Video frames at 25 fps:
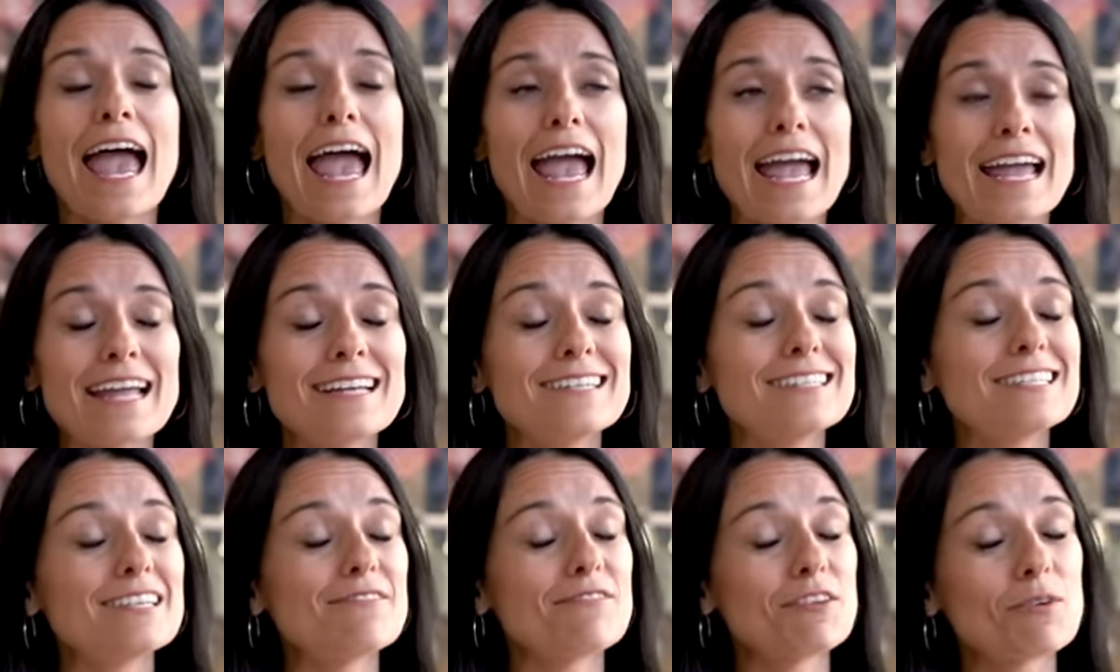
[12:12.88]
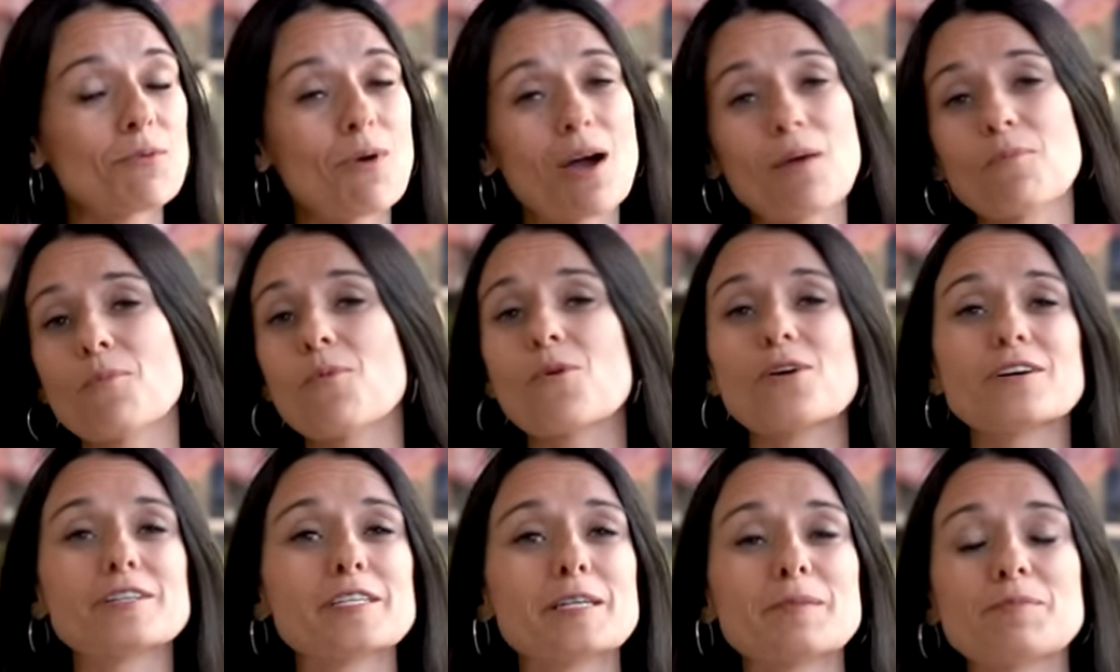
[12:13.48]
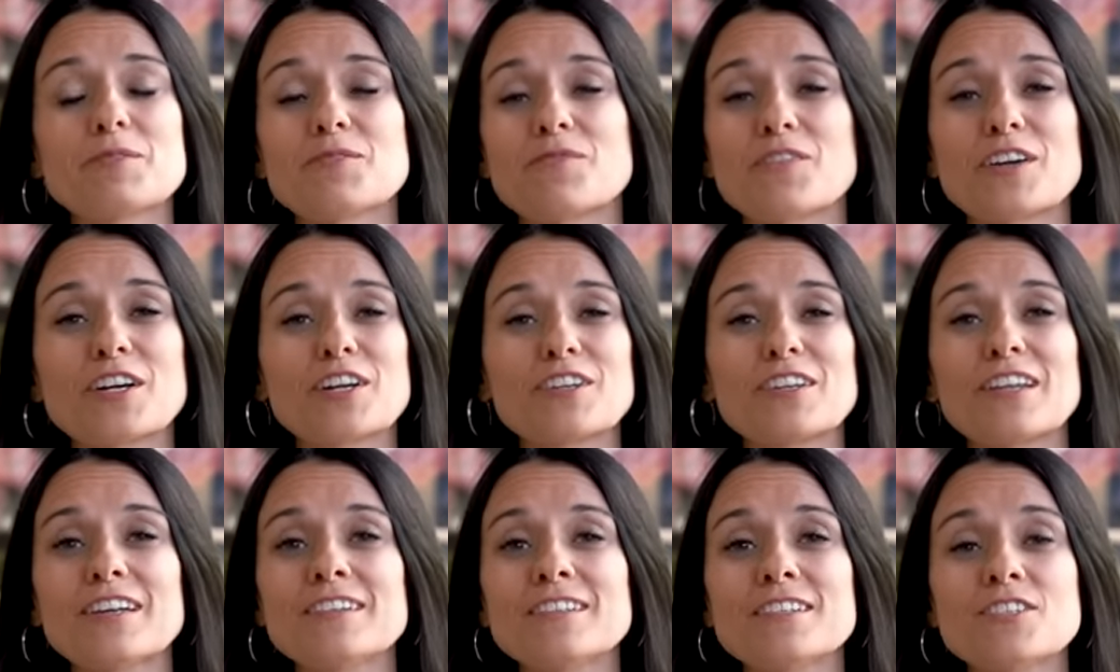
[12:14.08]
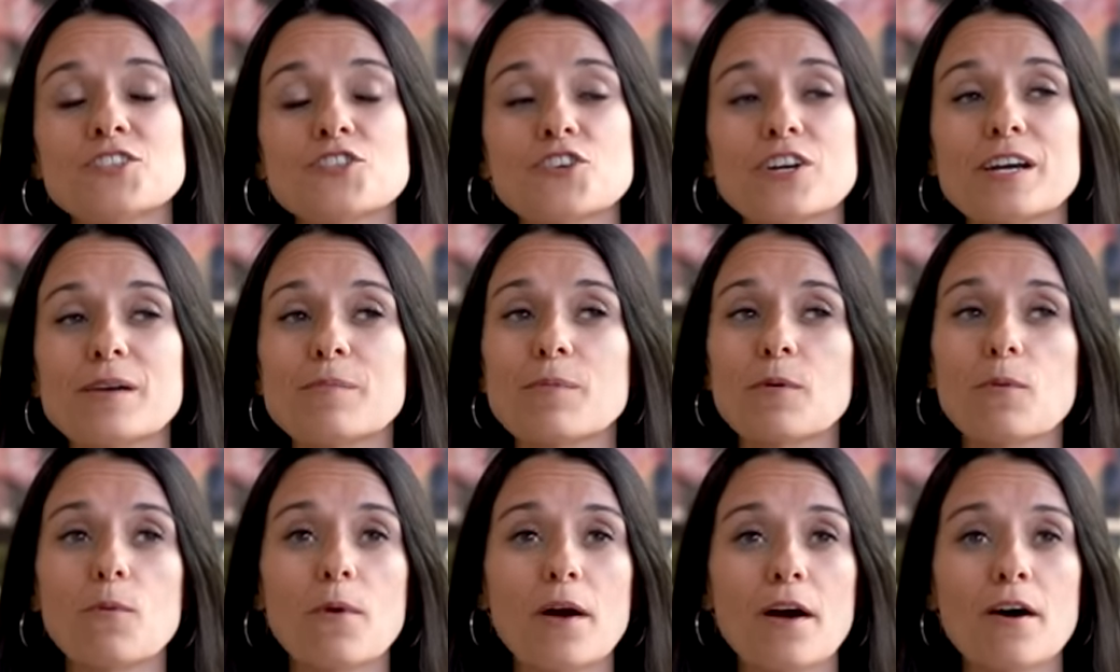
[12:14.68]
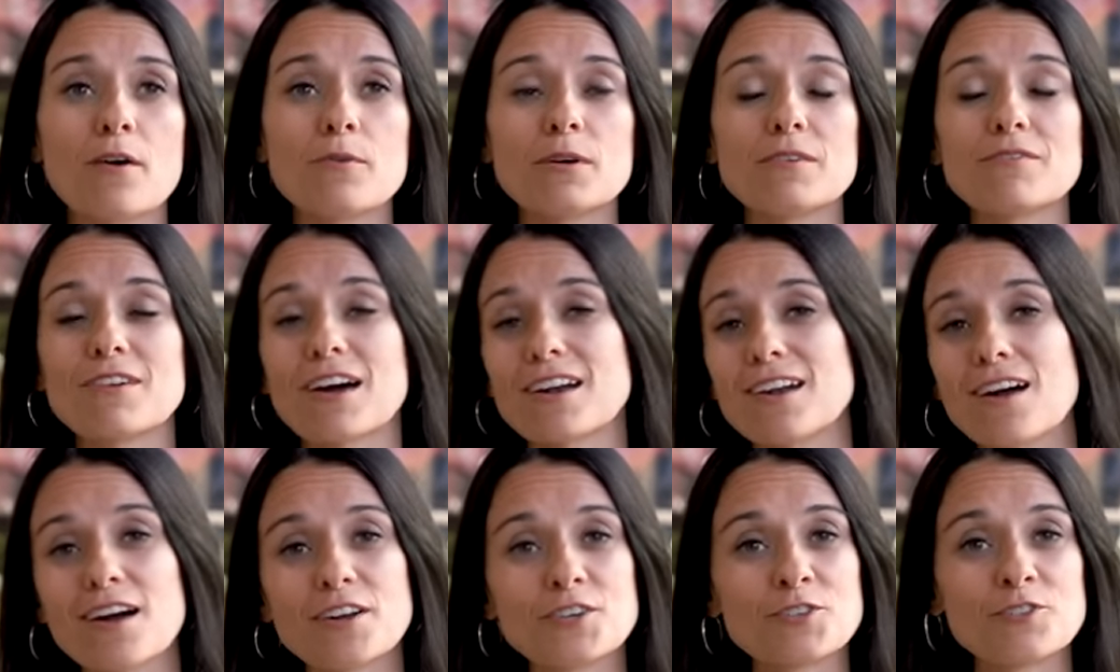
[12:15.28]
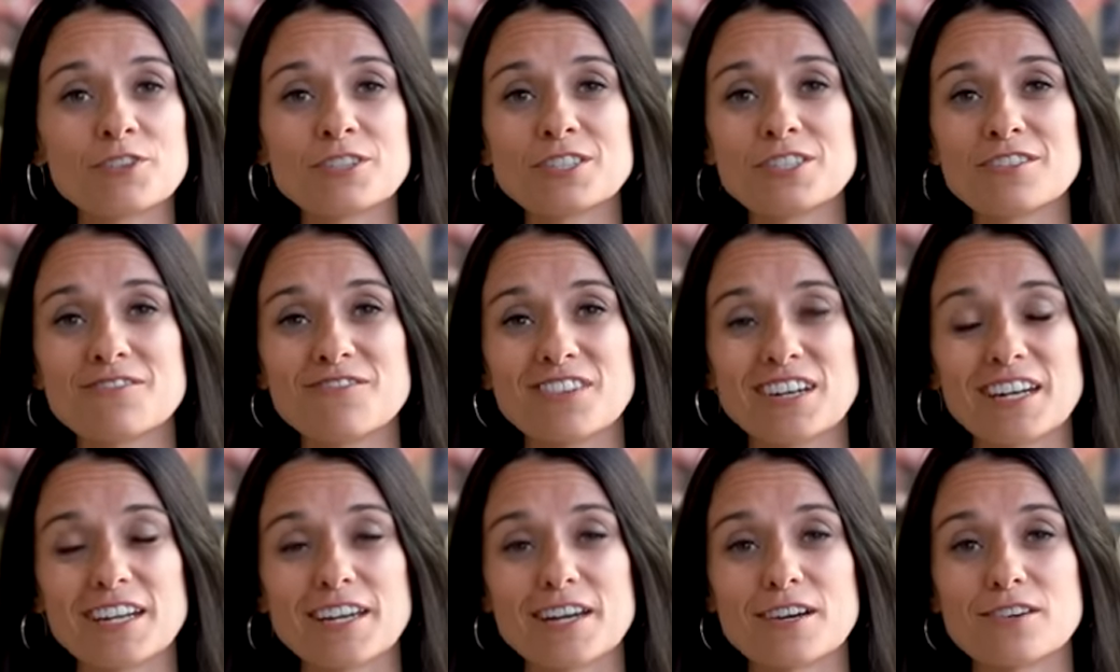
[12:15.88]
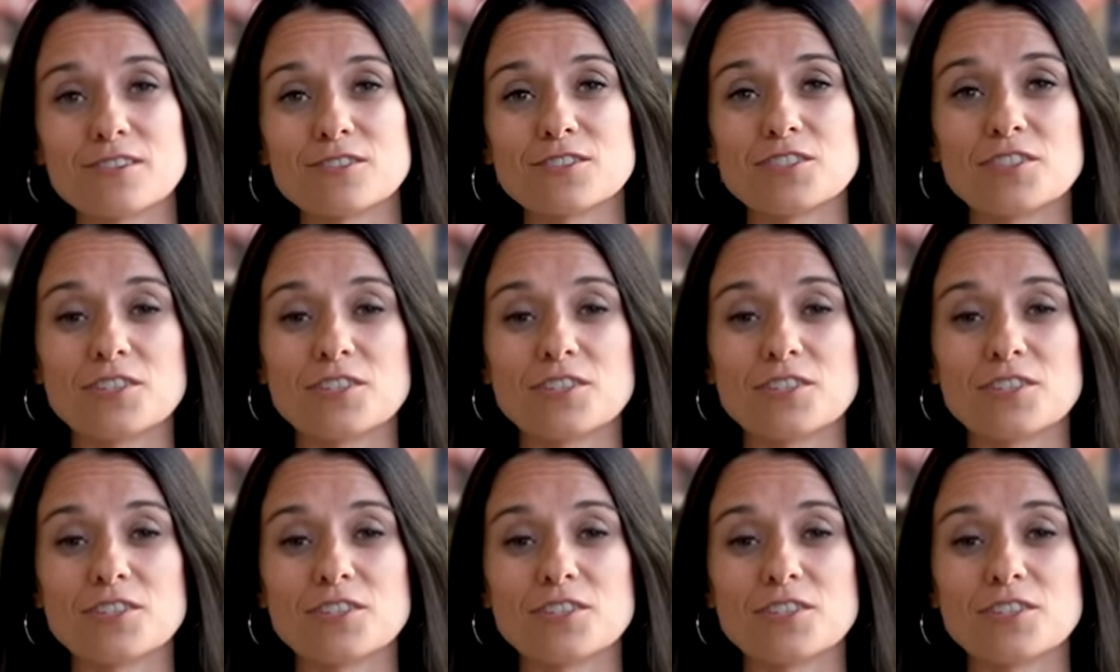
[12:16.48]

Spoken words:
And if you want more tips for your London trip, well, we've got hundreds of videos.